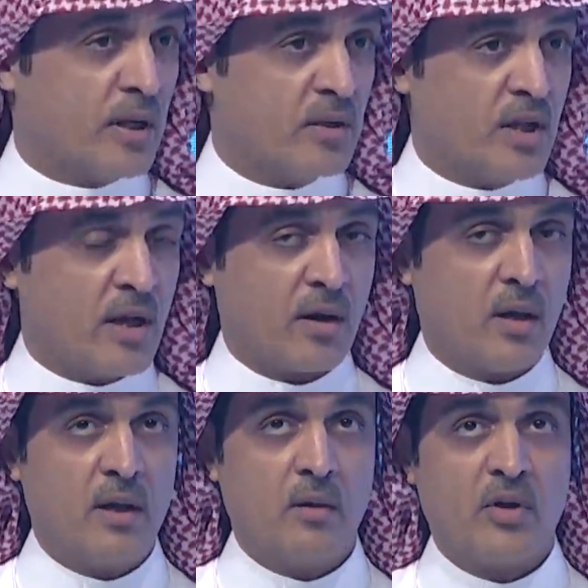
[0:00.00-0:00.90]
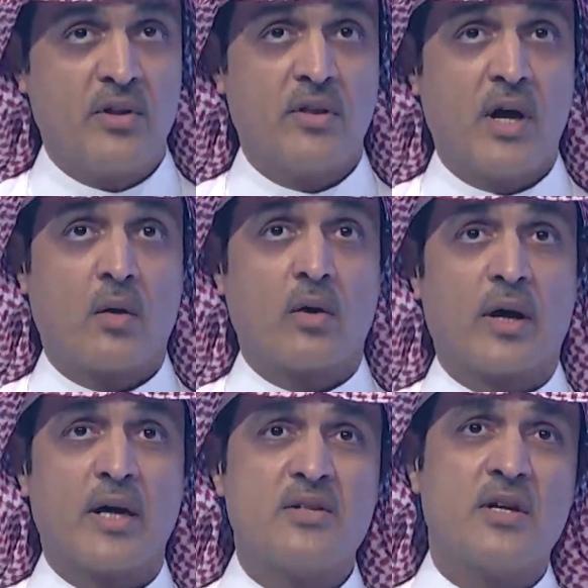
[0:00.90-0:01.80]
internally within the
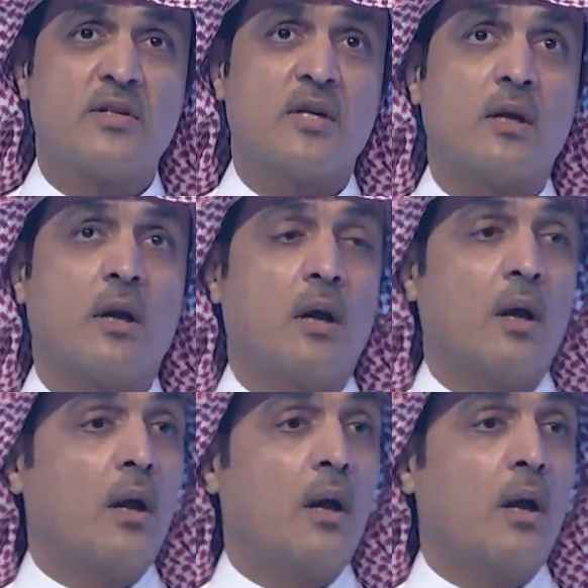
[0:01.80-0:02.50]
organization,